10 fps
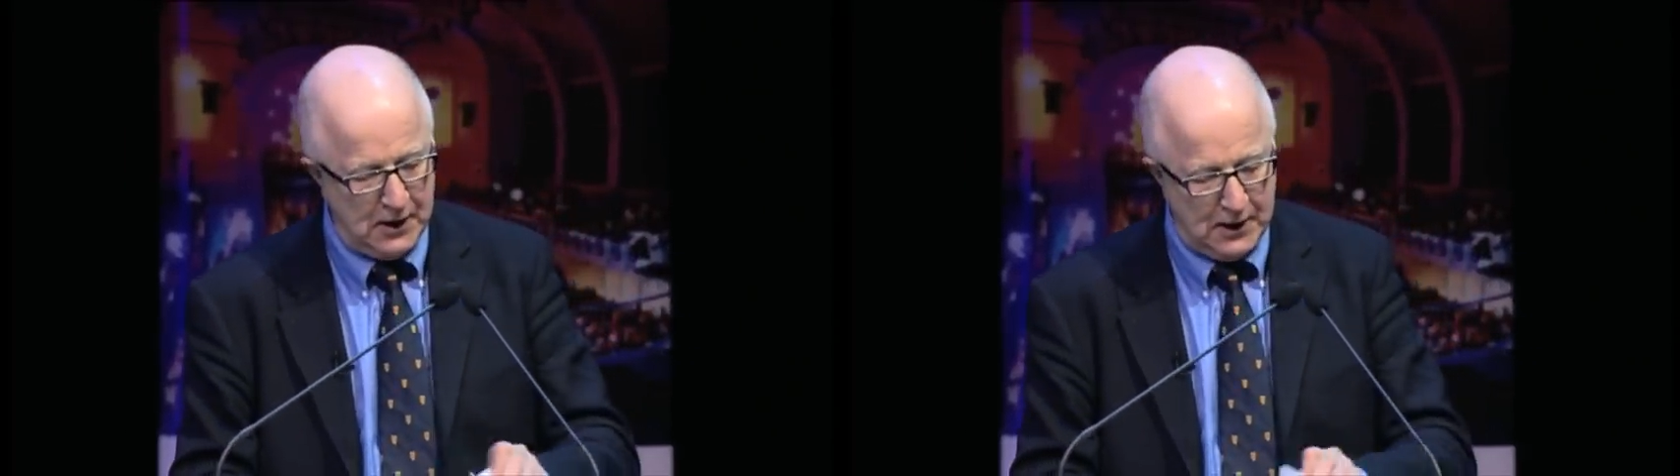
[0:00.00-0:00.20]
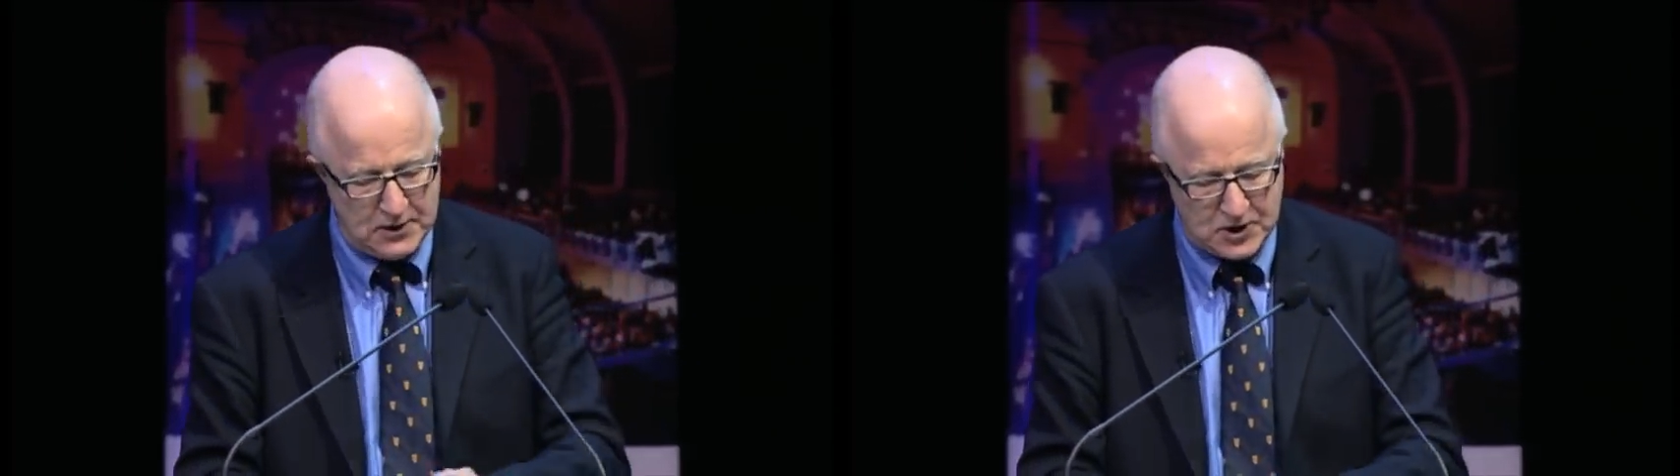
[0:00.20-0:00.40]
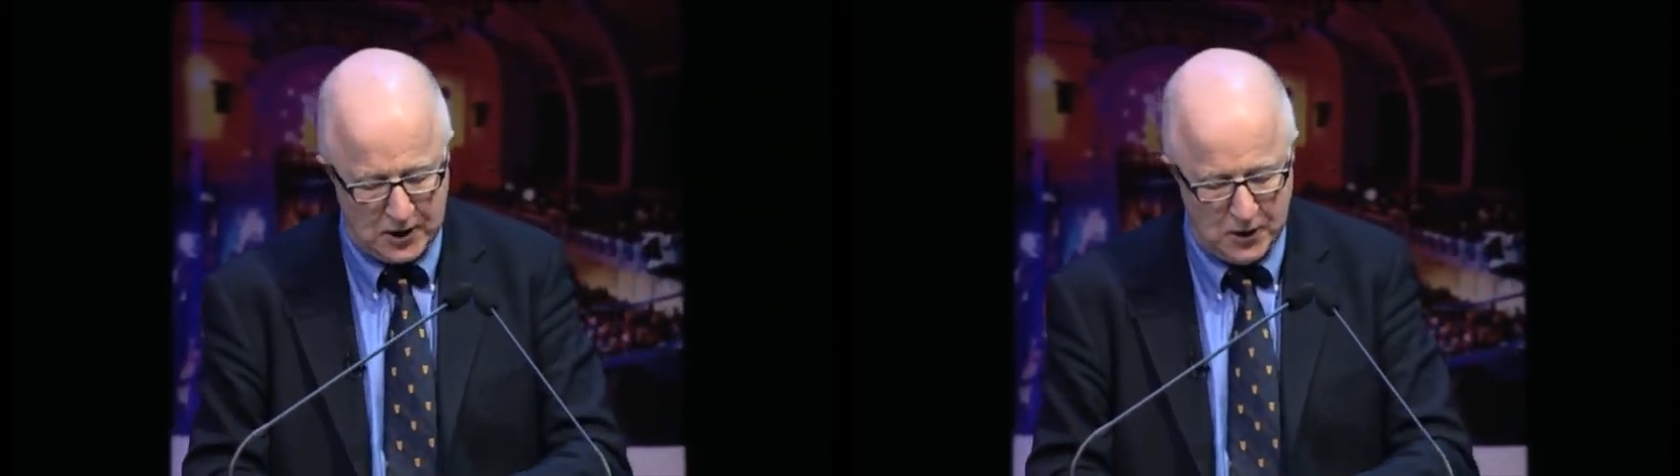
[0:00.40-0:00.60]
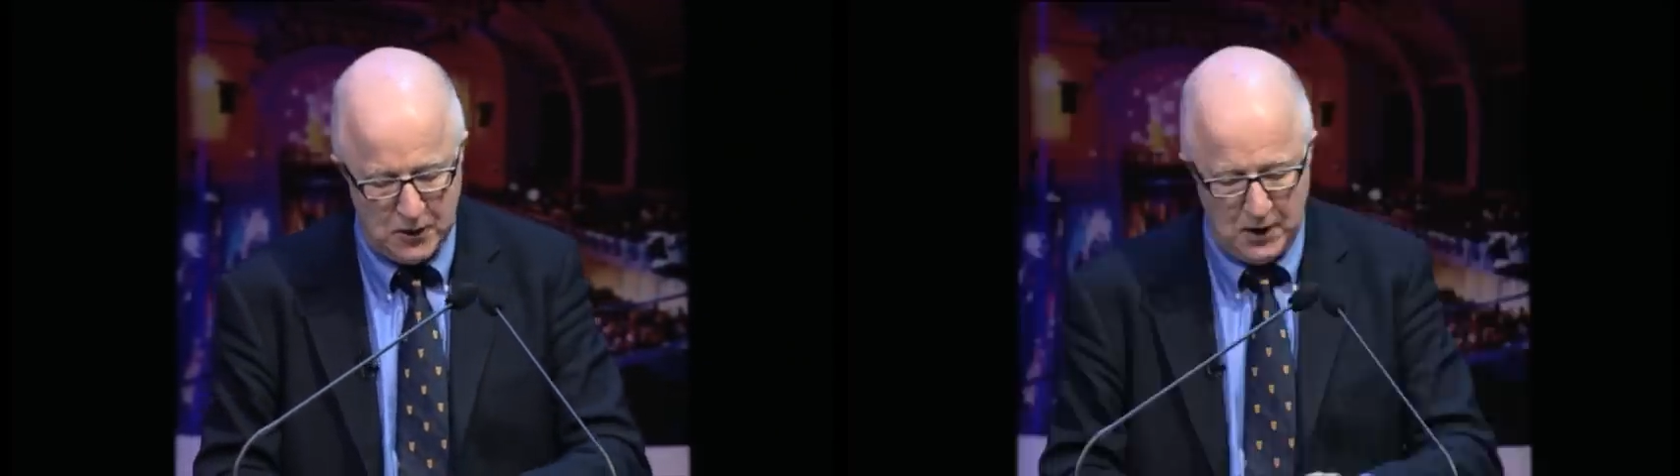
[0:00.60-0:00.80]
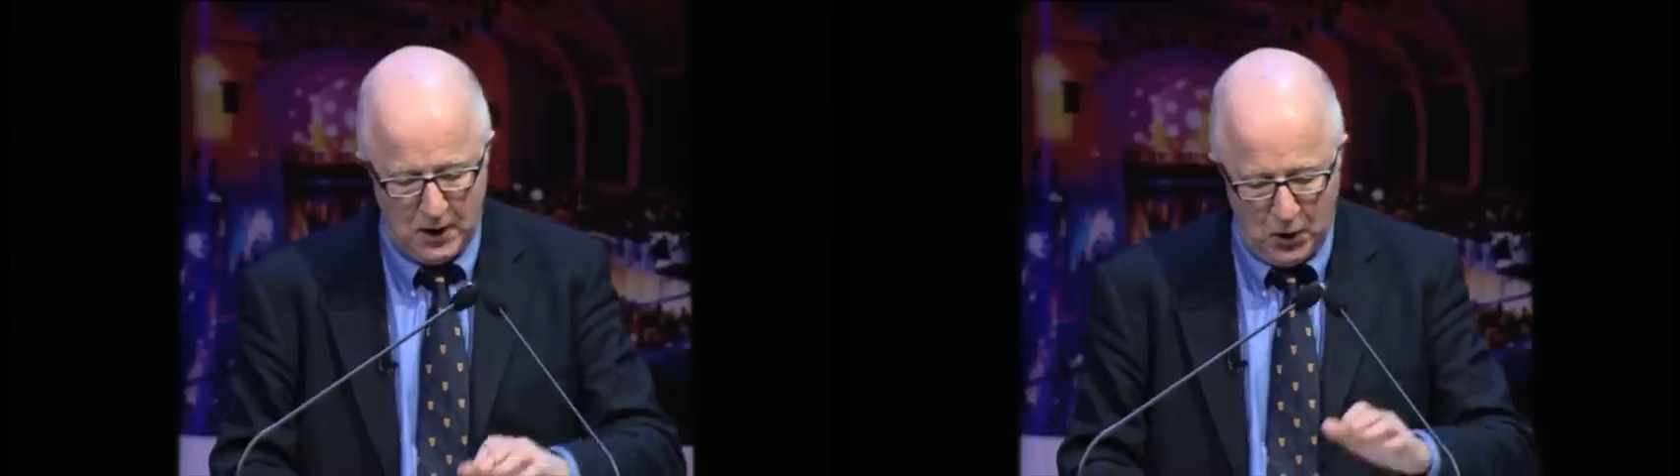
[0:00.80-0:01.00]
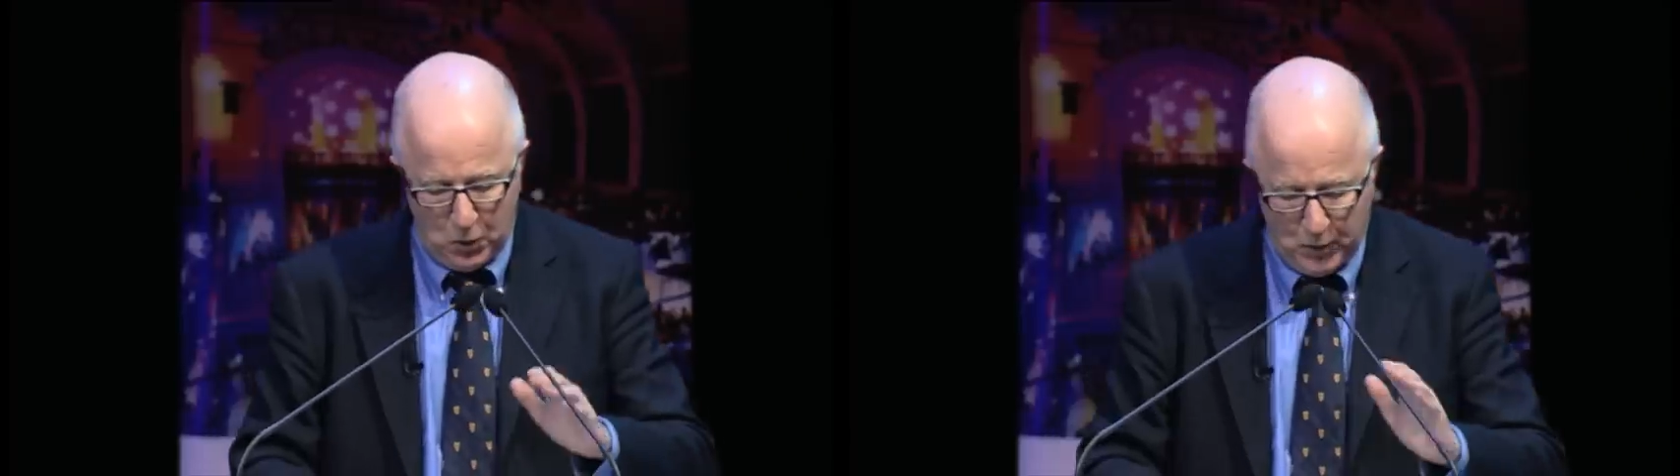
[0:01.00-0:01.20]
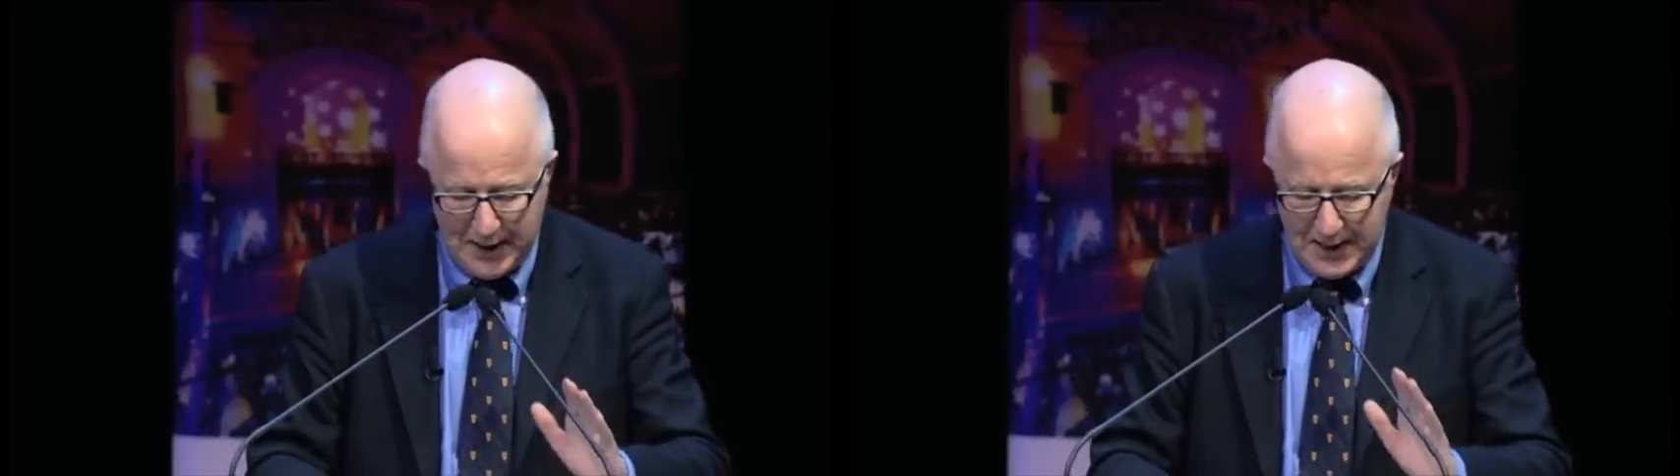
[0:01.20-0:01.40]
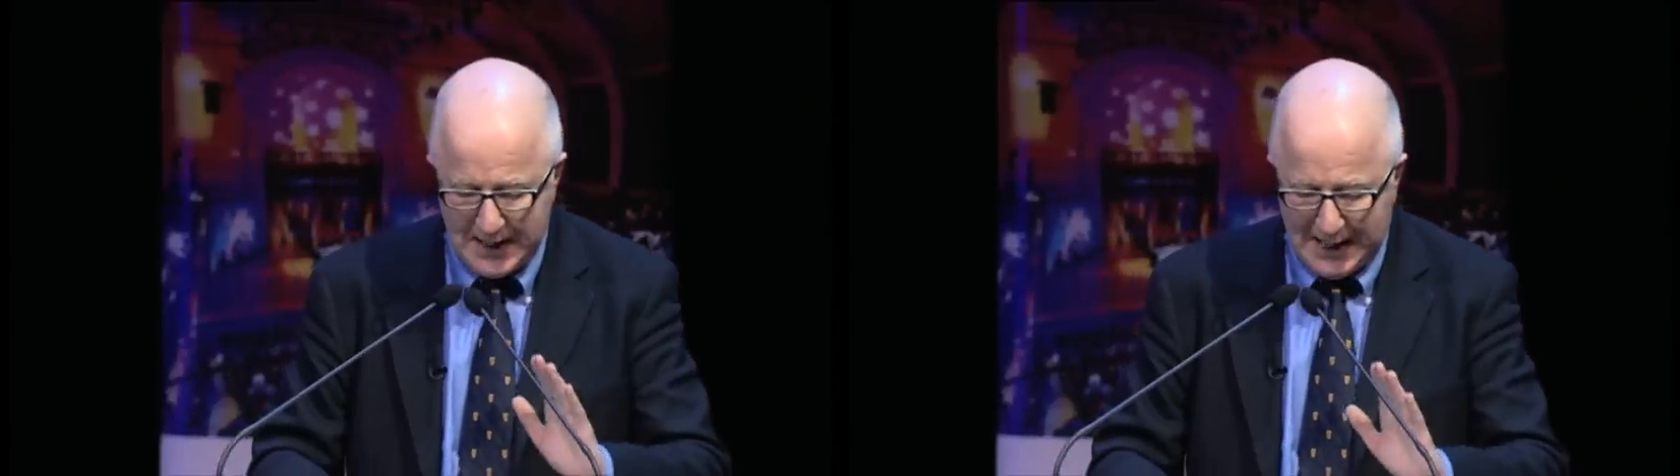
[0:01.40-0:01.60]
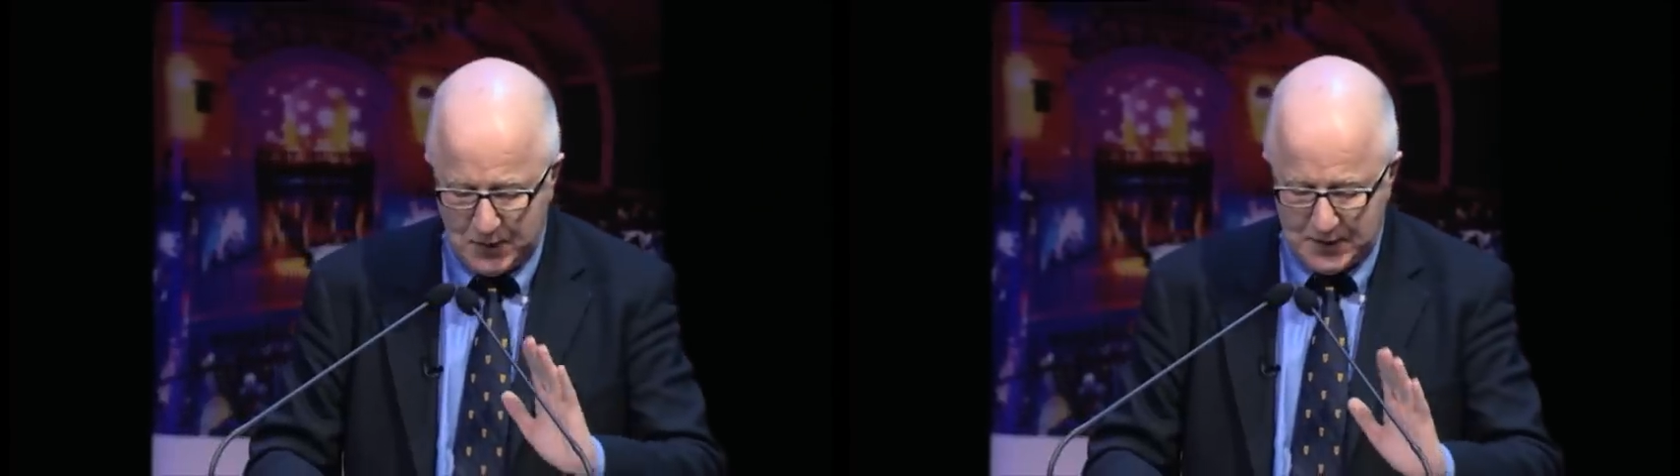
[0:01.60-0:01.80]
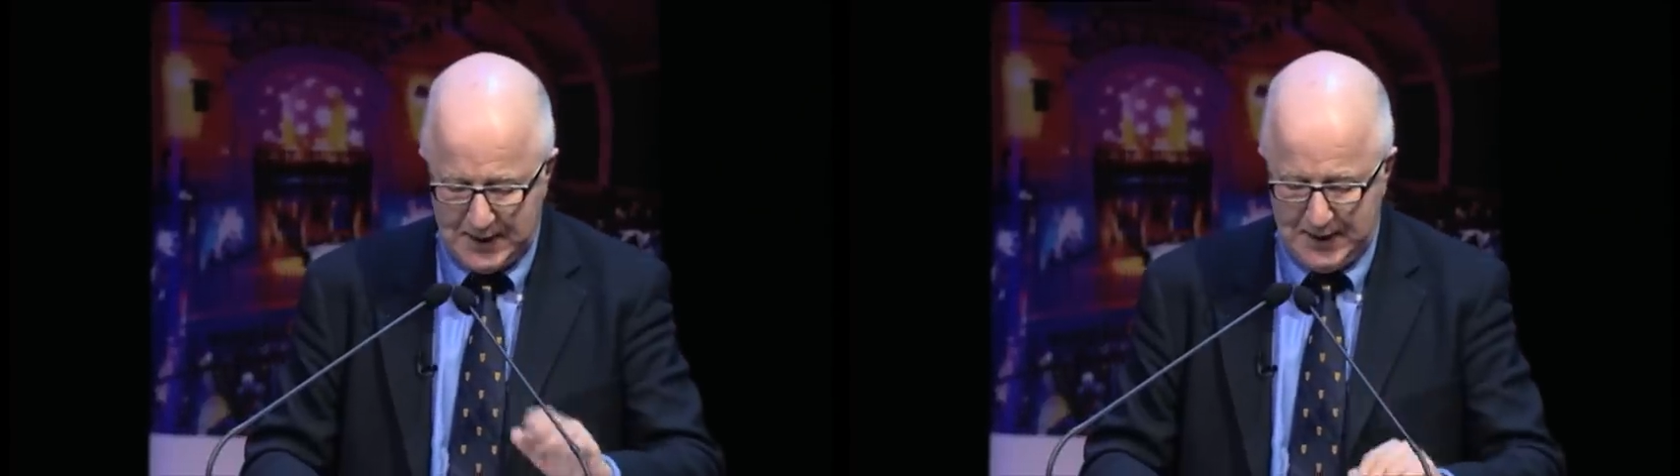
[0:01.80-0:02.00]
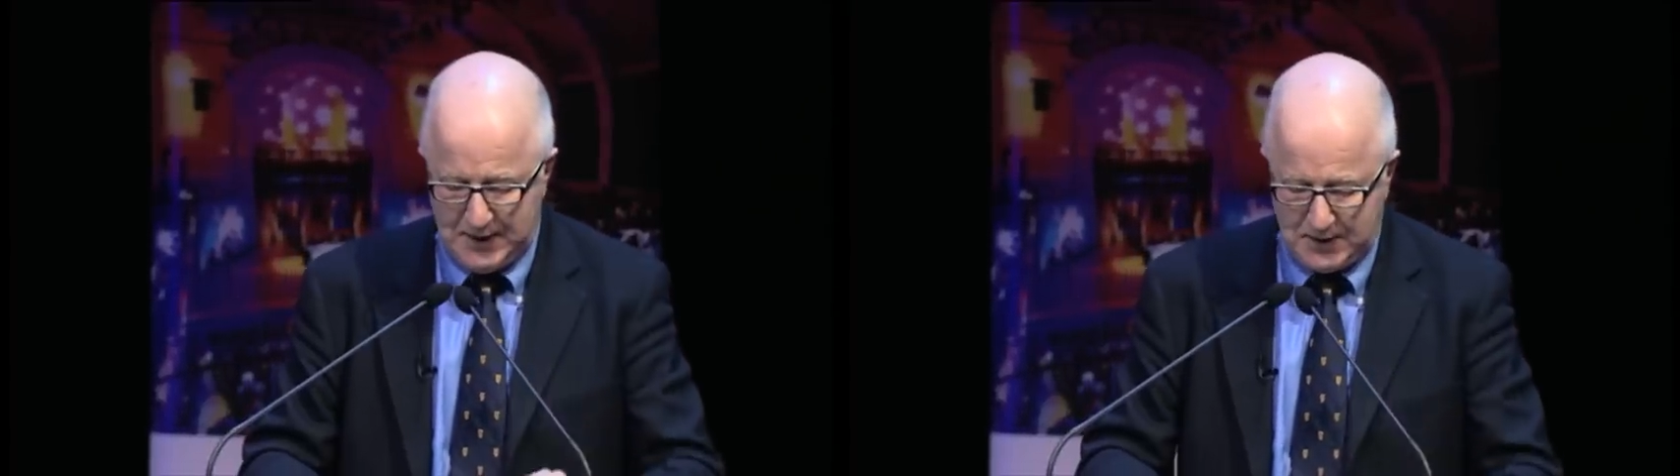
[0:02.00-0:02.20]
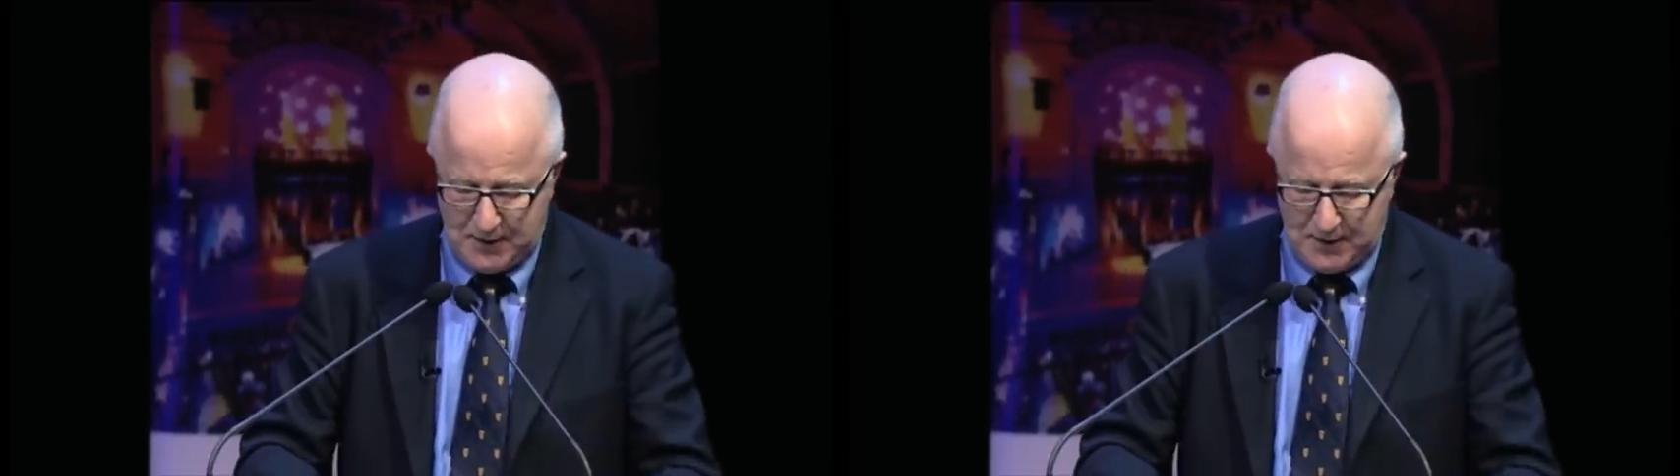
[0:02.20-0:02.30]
And so we now need,